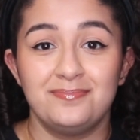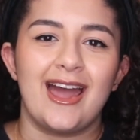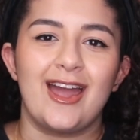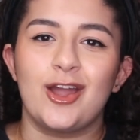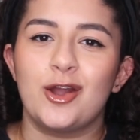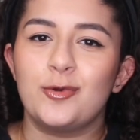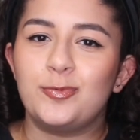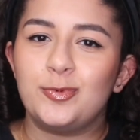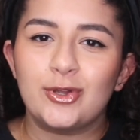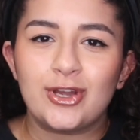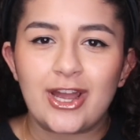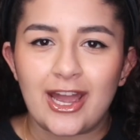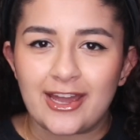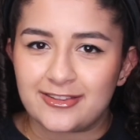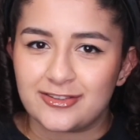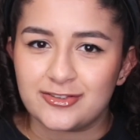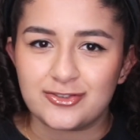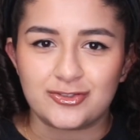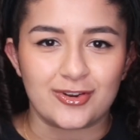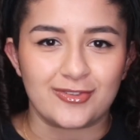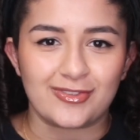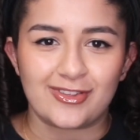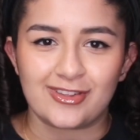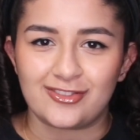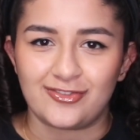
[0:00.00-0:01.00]
I hope you guys
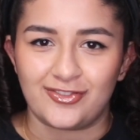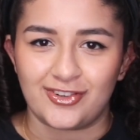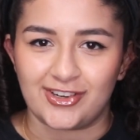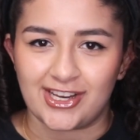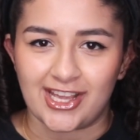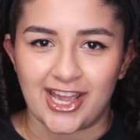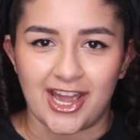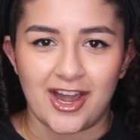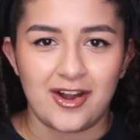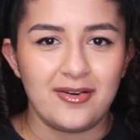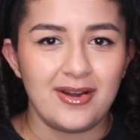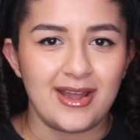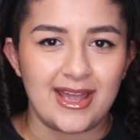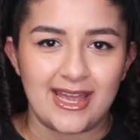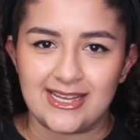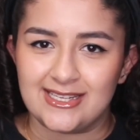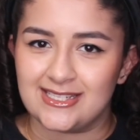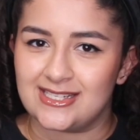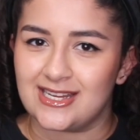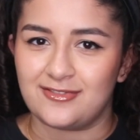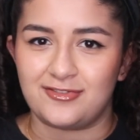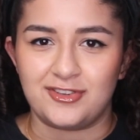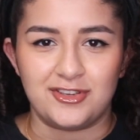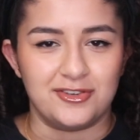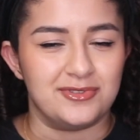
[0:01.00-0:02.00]
enjoyed this video, and
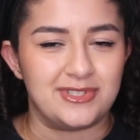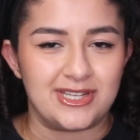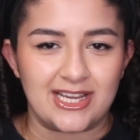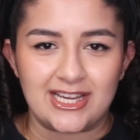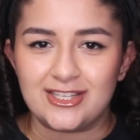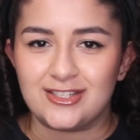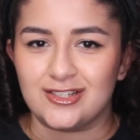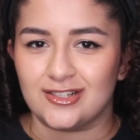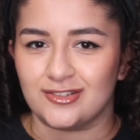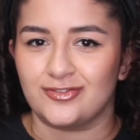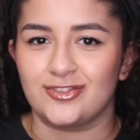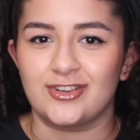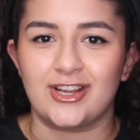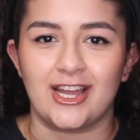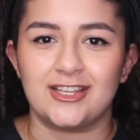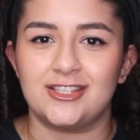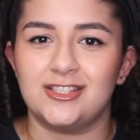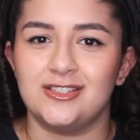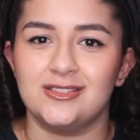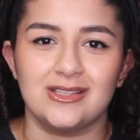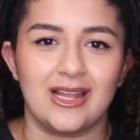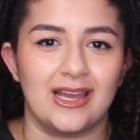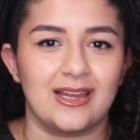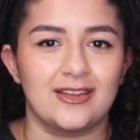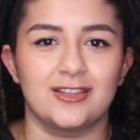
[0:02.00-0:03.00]
if you did, don't forget
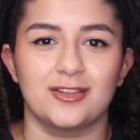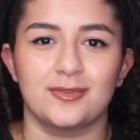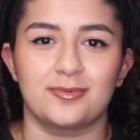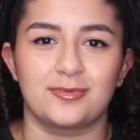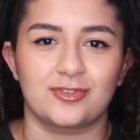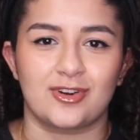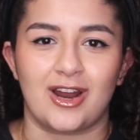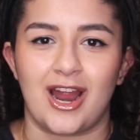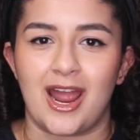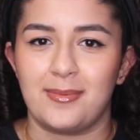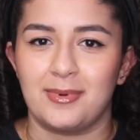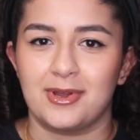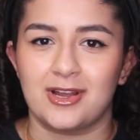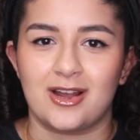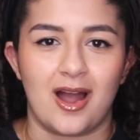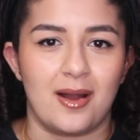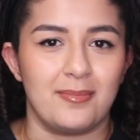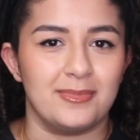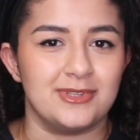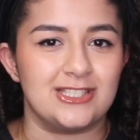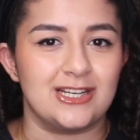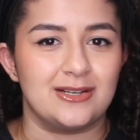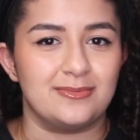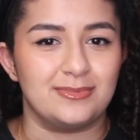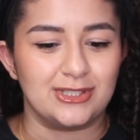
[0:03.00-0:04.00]
to like, subscribe, and
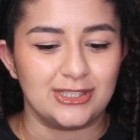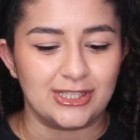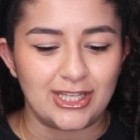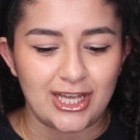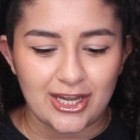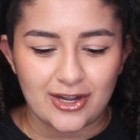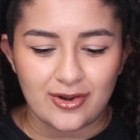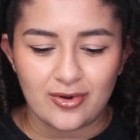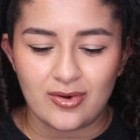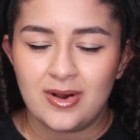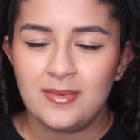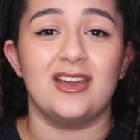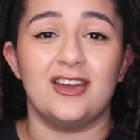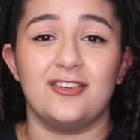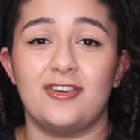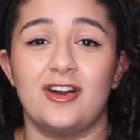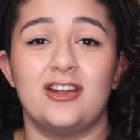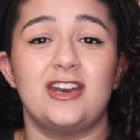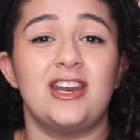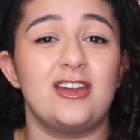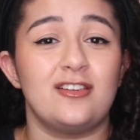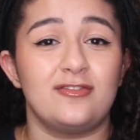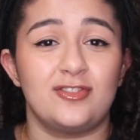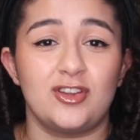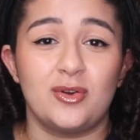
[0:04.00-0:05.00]
comment down below. If
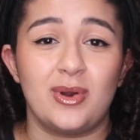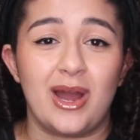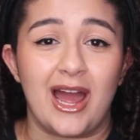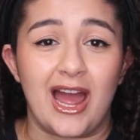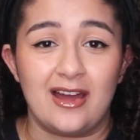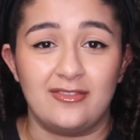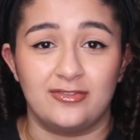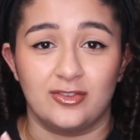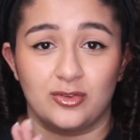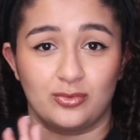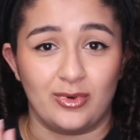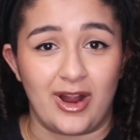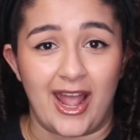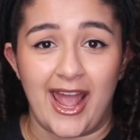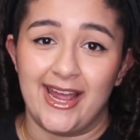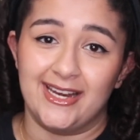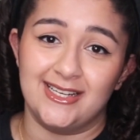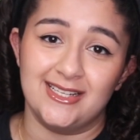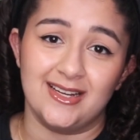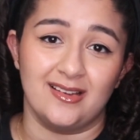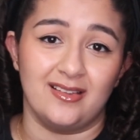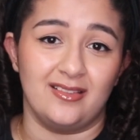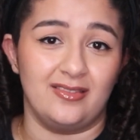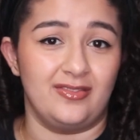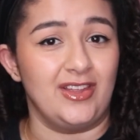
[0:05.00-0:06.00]
any of you have
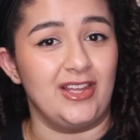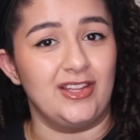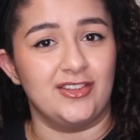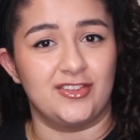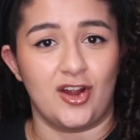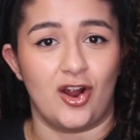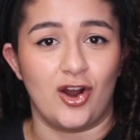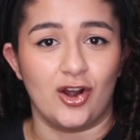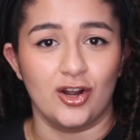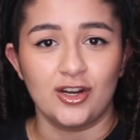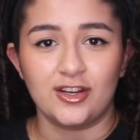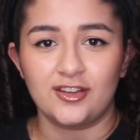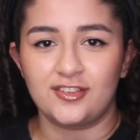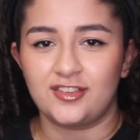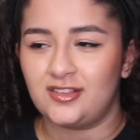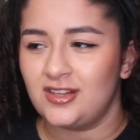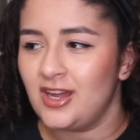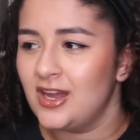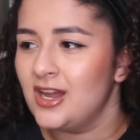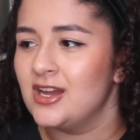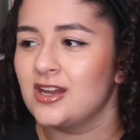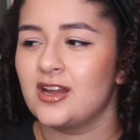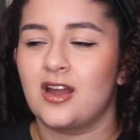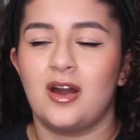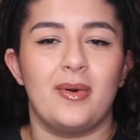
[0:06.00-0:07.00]
read these arcs,
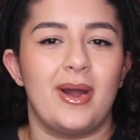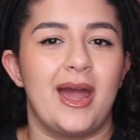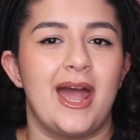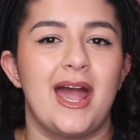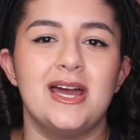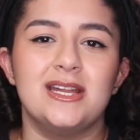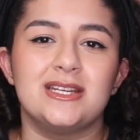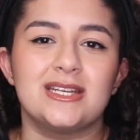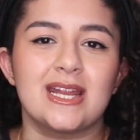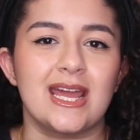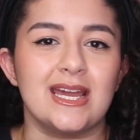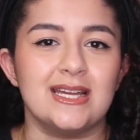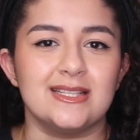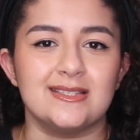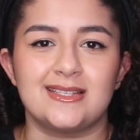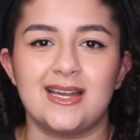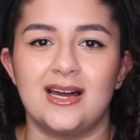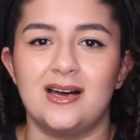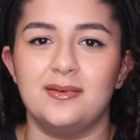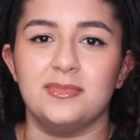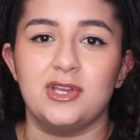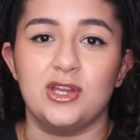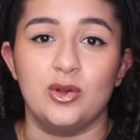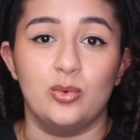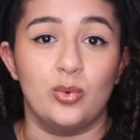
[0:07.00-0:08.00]
go ahead and
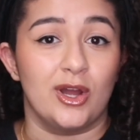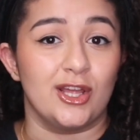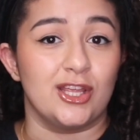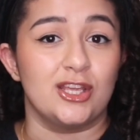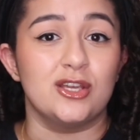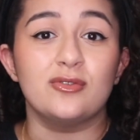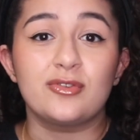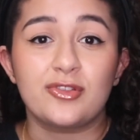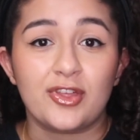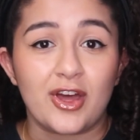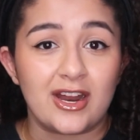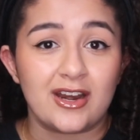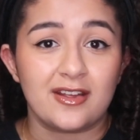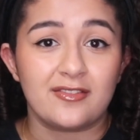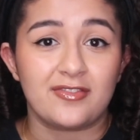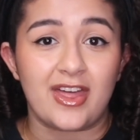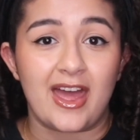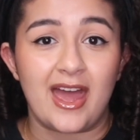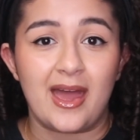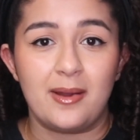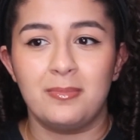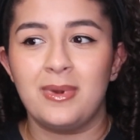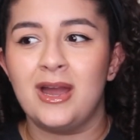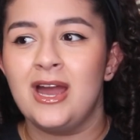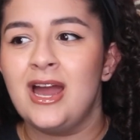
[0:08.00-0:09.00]
tell me what you thought of
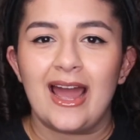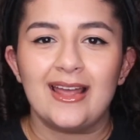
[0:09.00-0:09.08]
them.